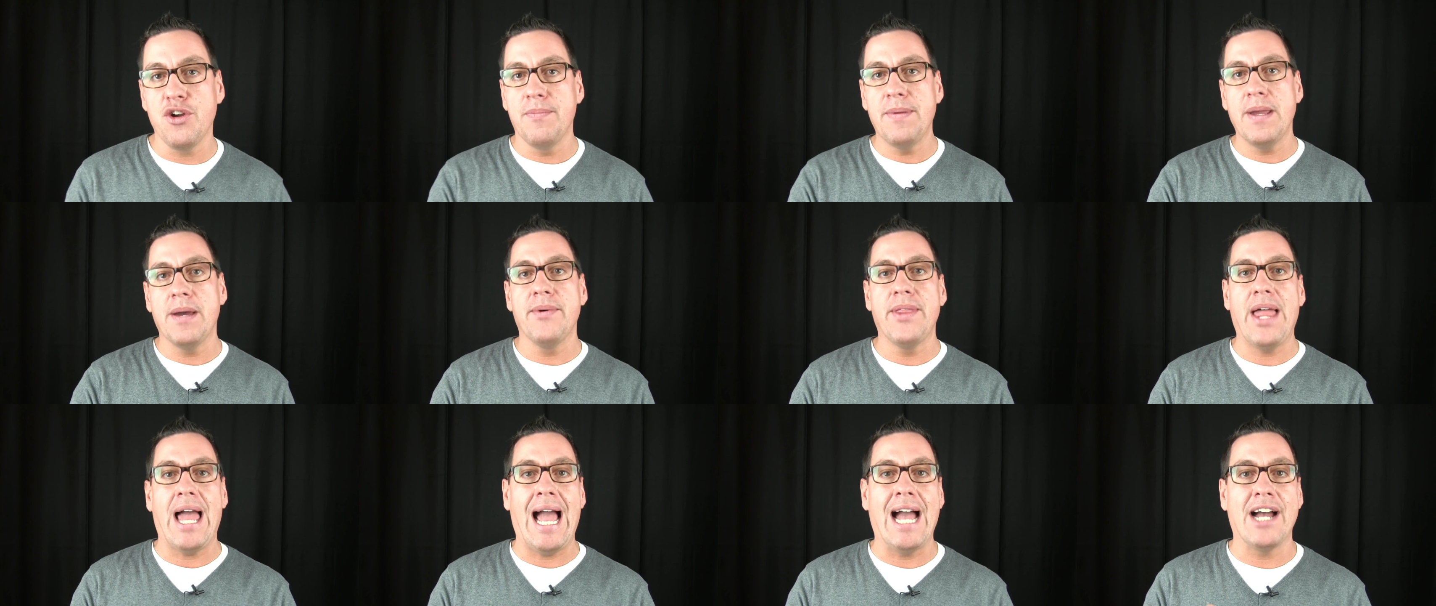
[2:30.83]
you'll be
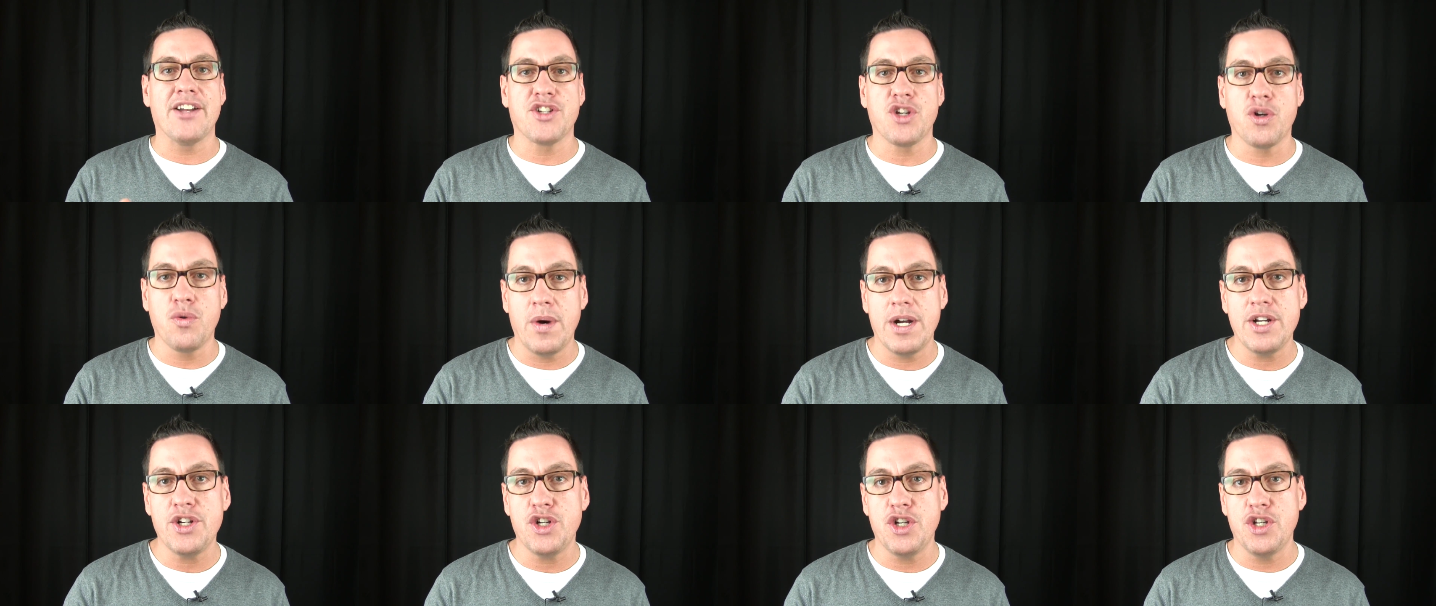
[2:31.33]
able to ask
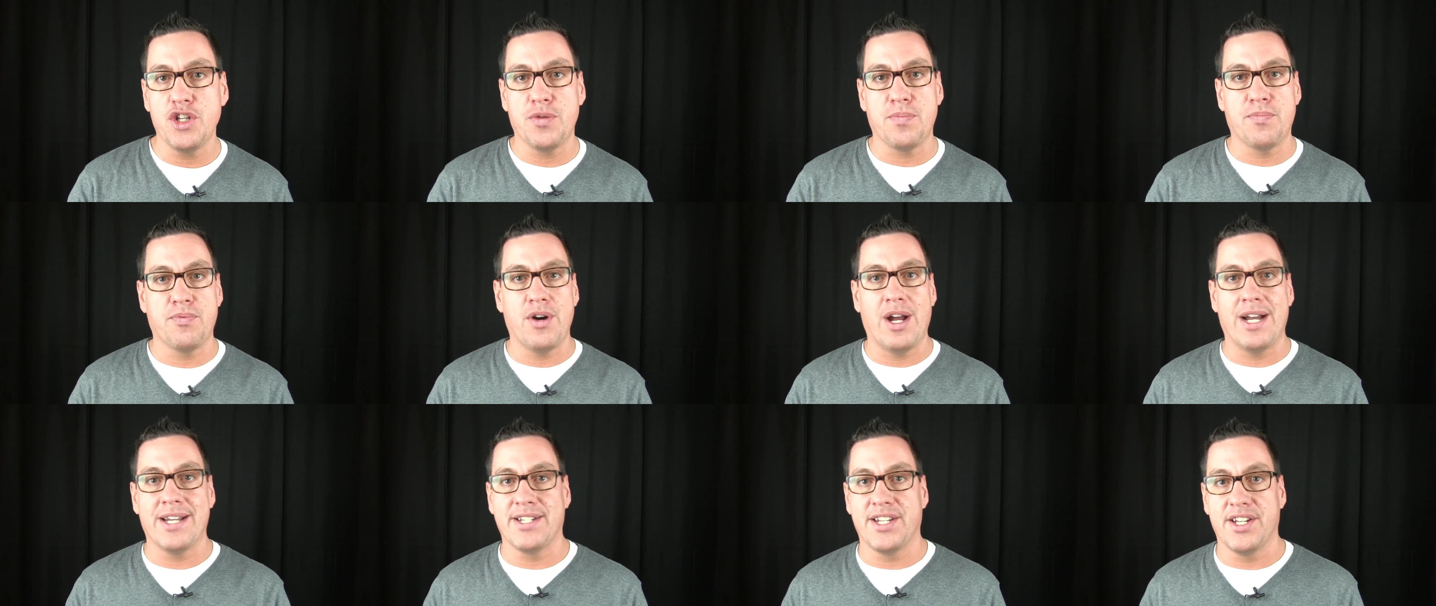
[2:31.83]
questions,
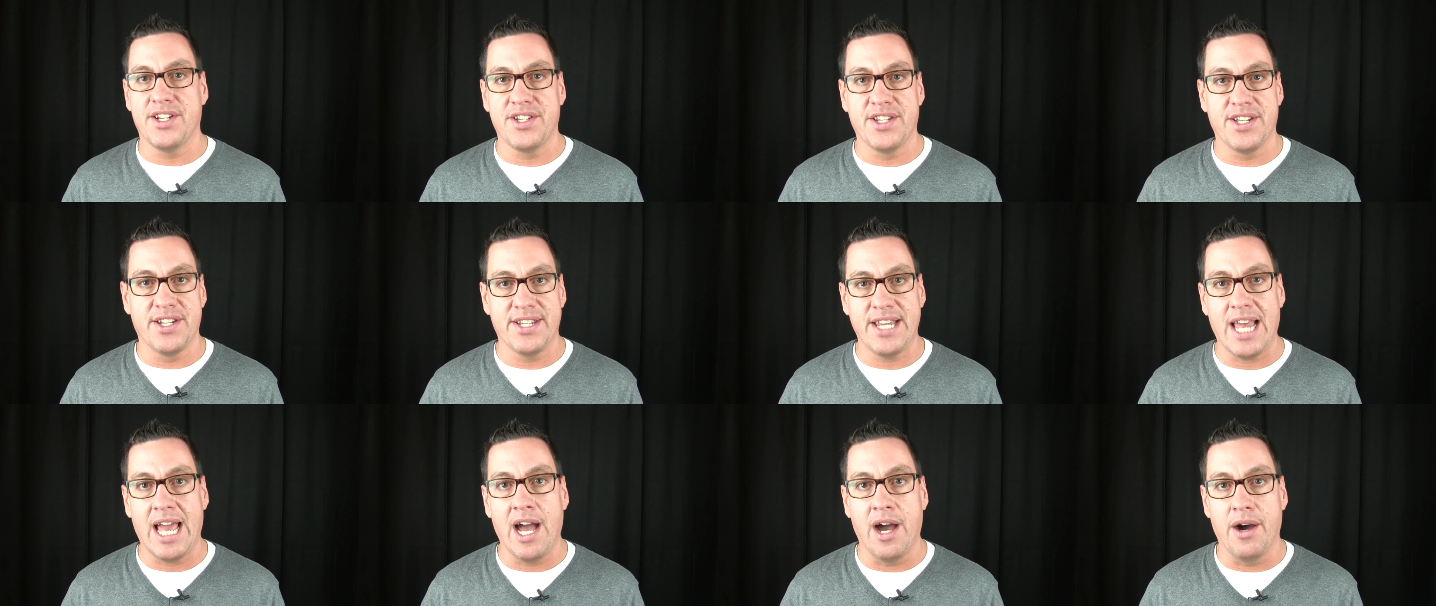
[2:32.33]
process
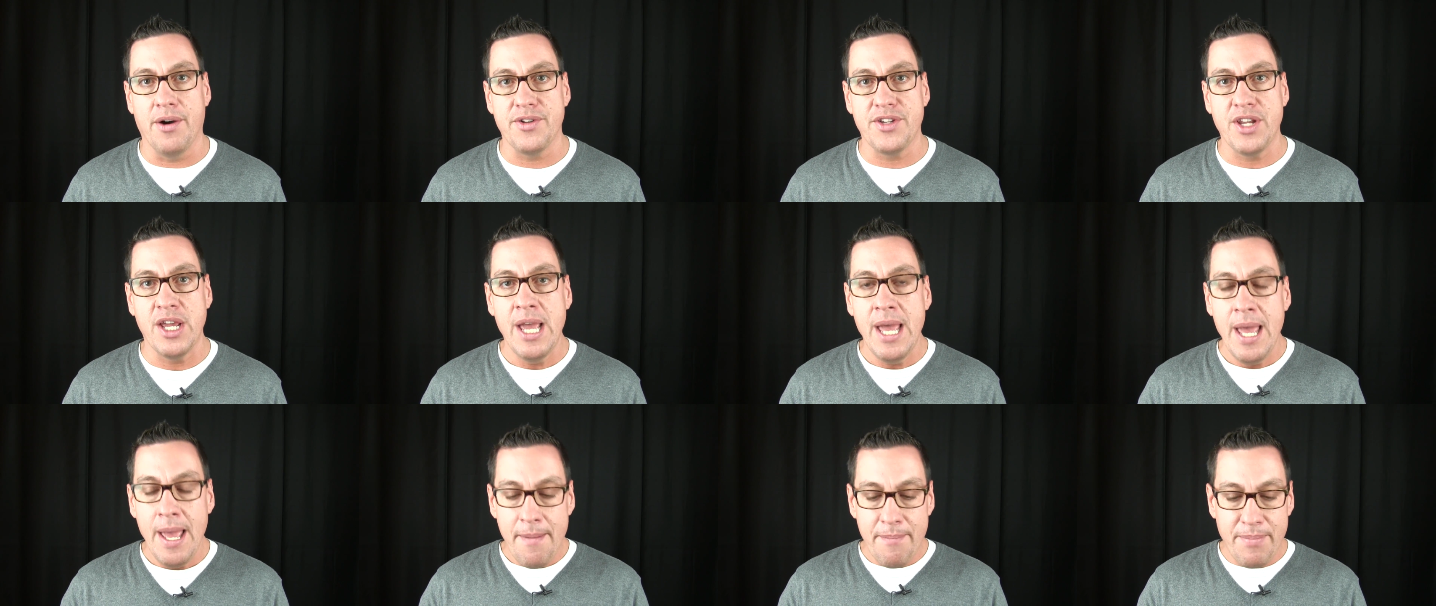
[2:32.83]
this out.
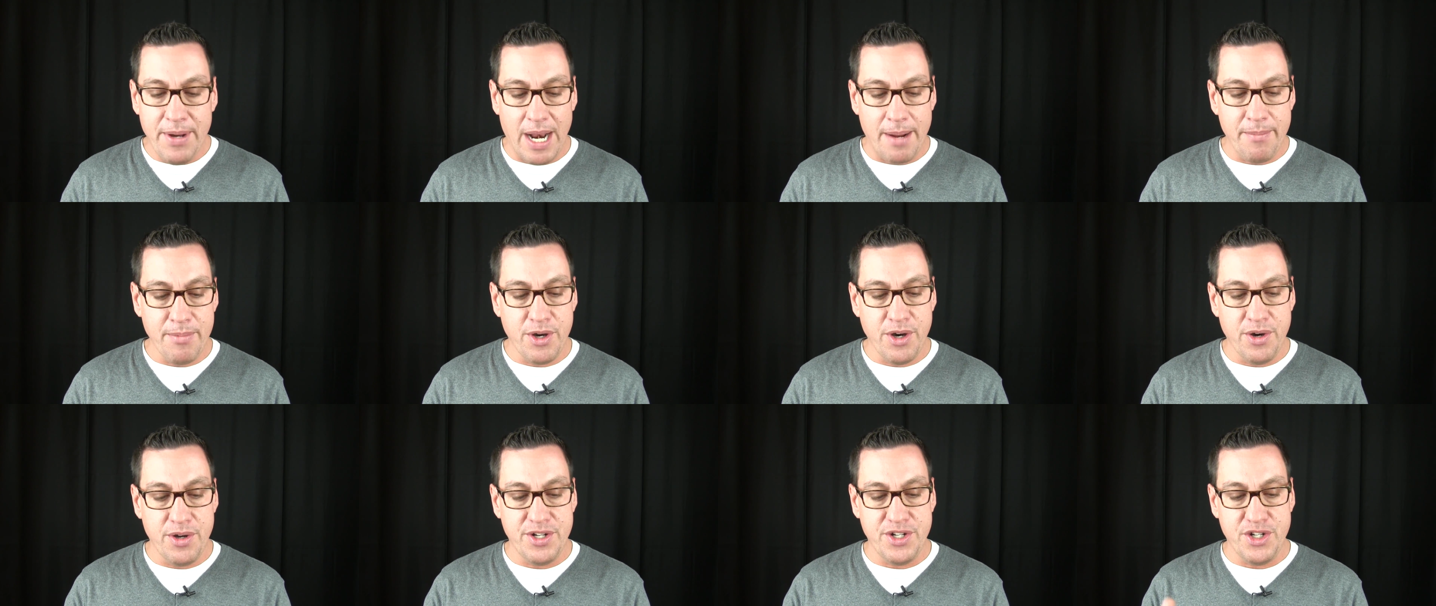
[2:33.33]
But
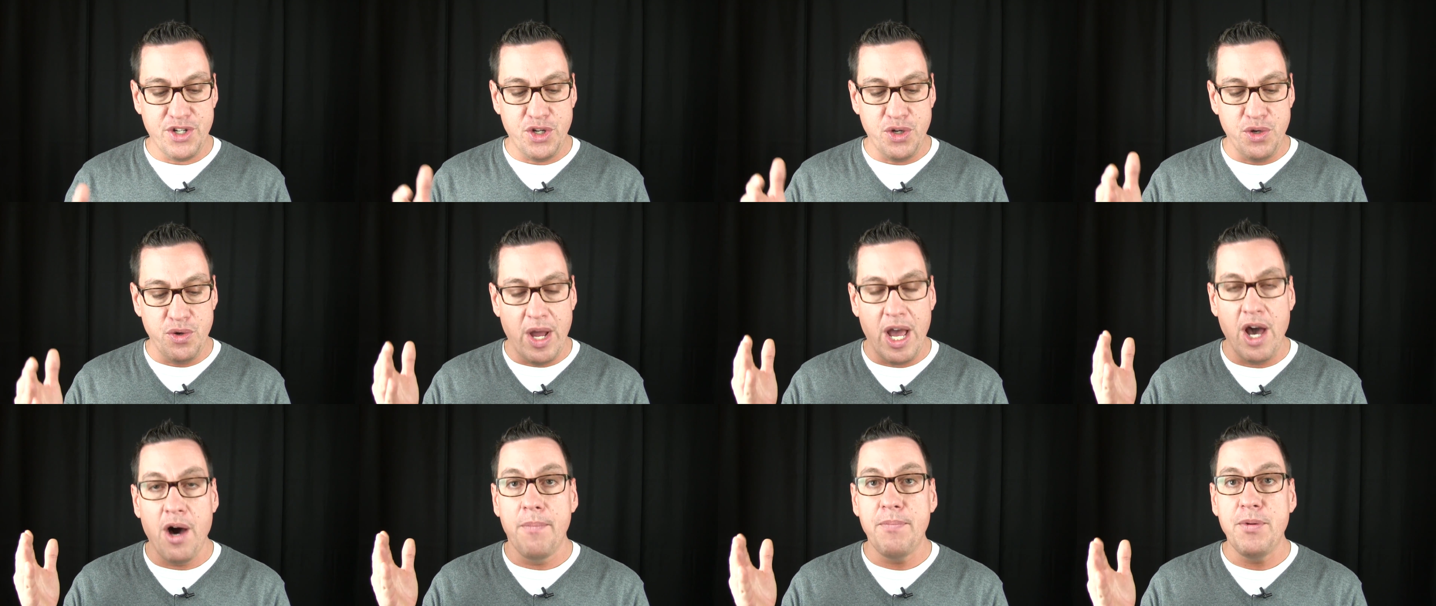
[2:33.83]
I'm going
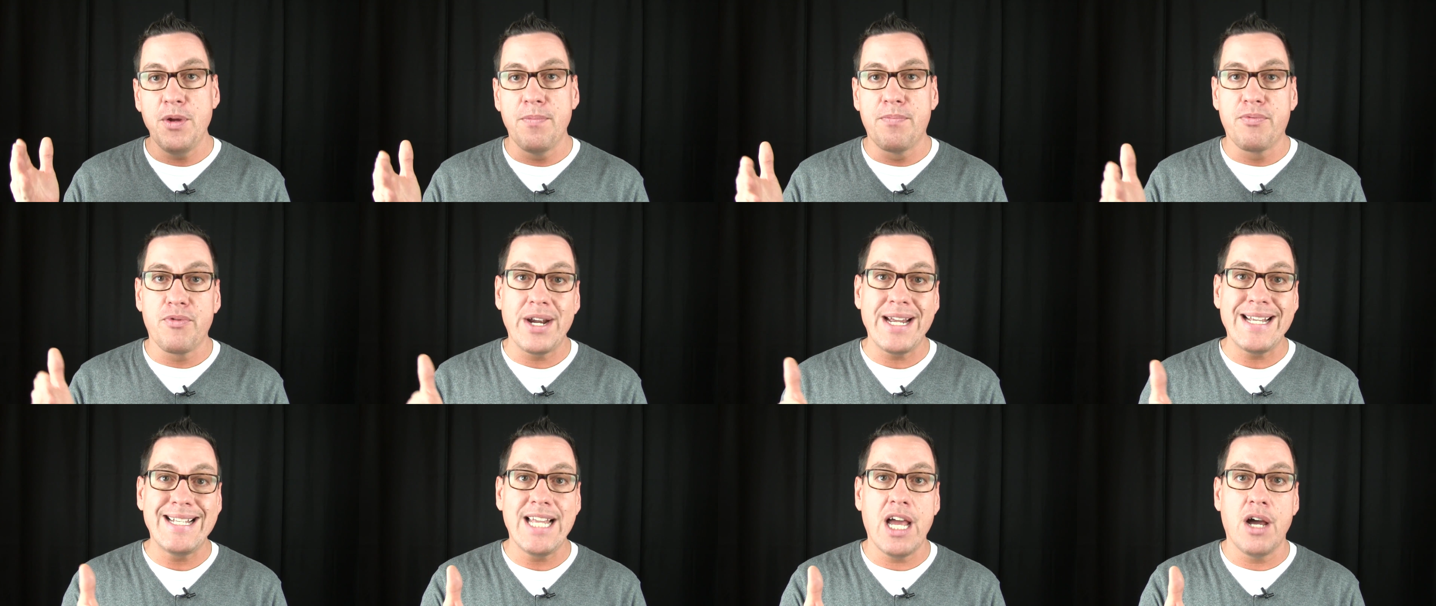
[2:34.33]
to help you
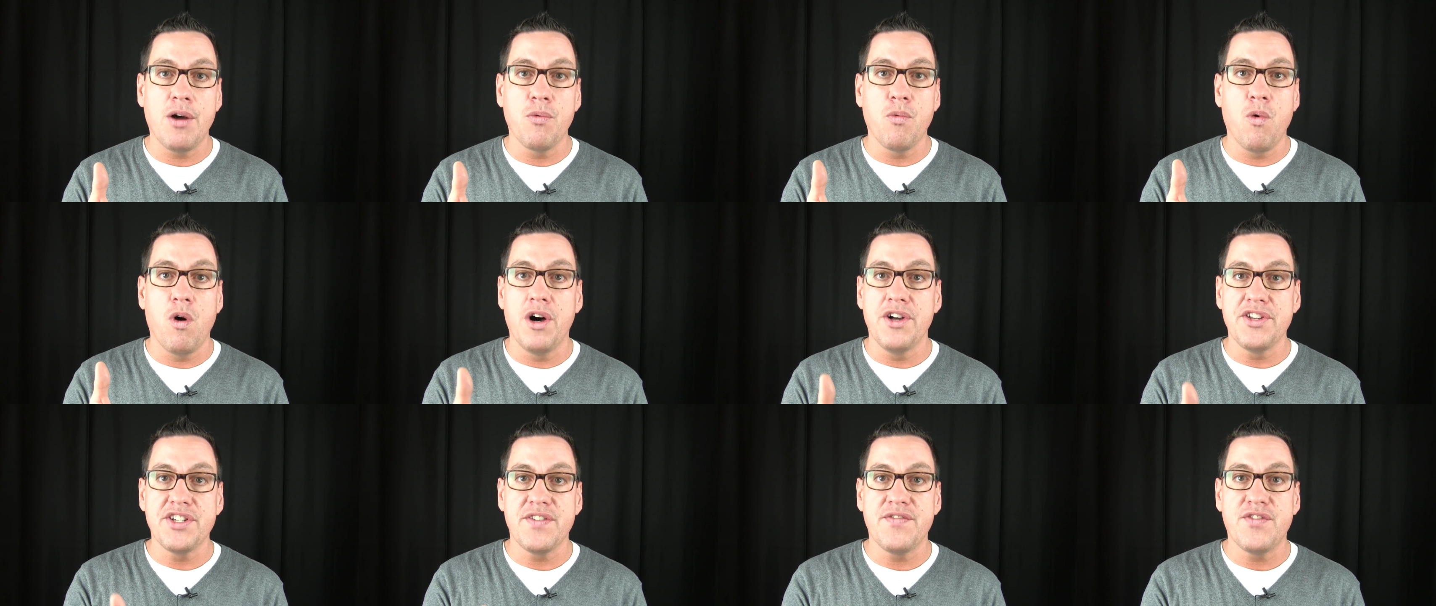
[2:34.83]
break down
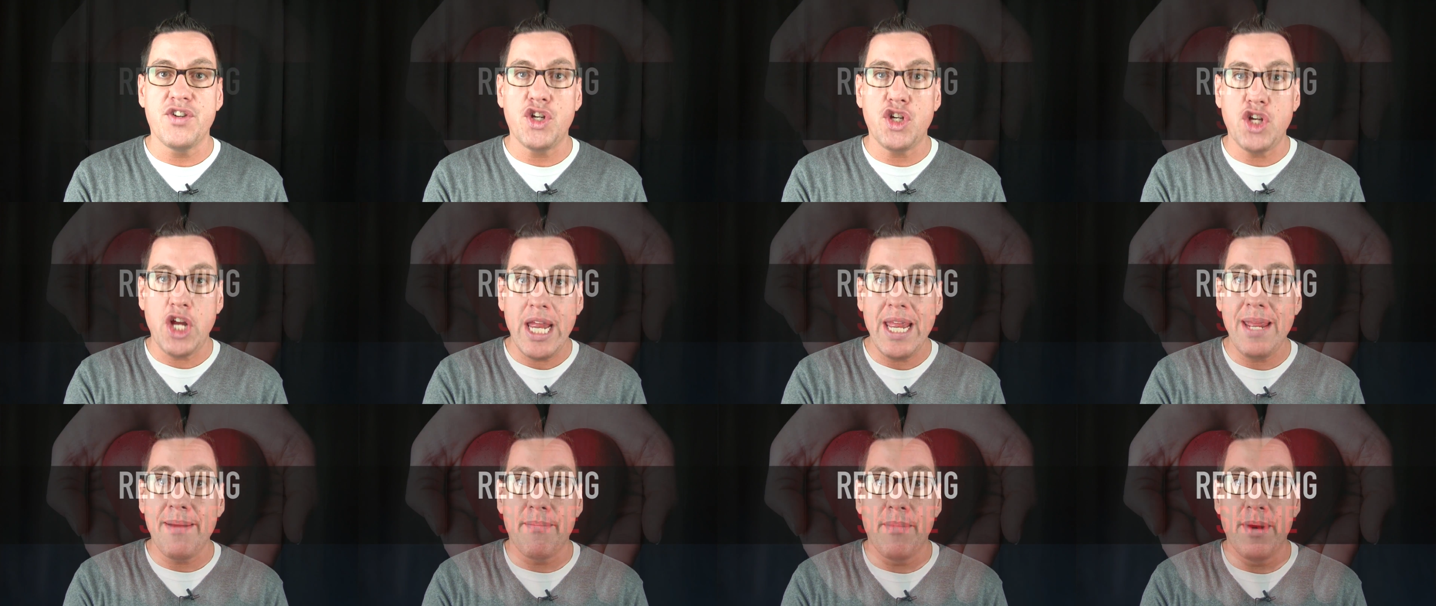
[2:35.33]
walls of
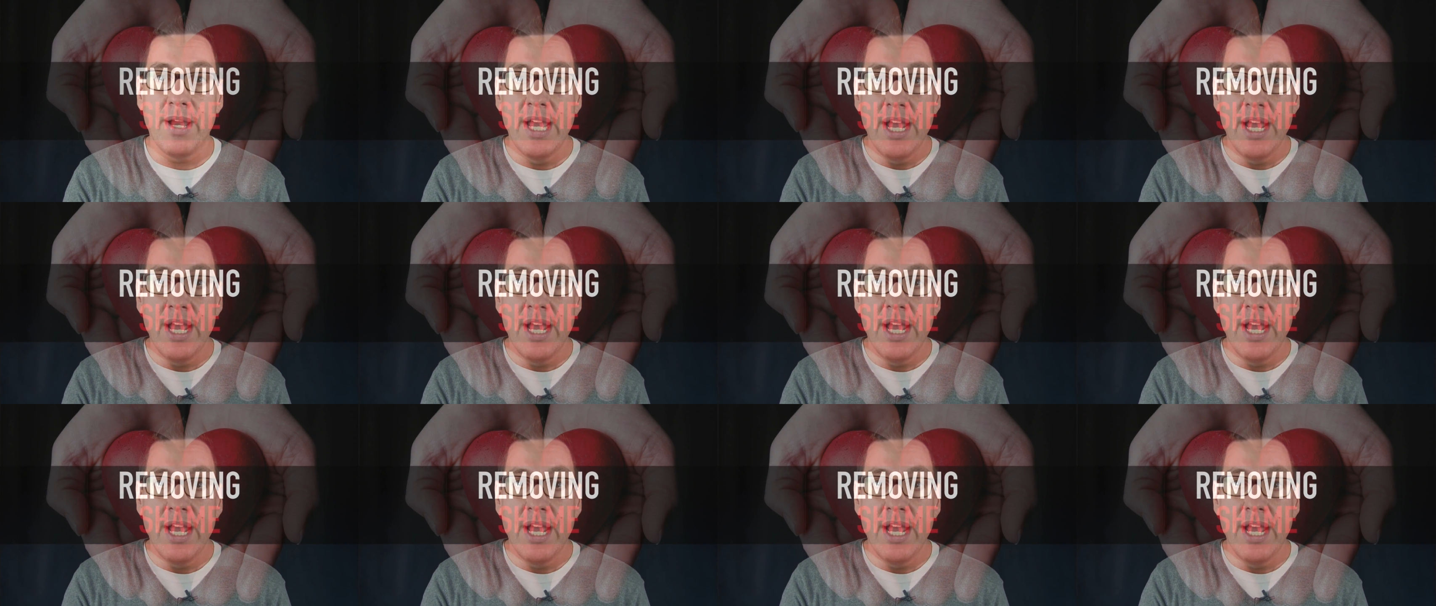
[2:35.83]
shame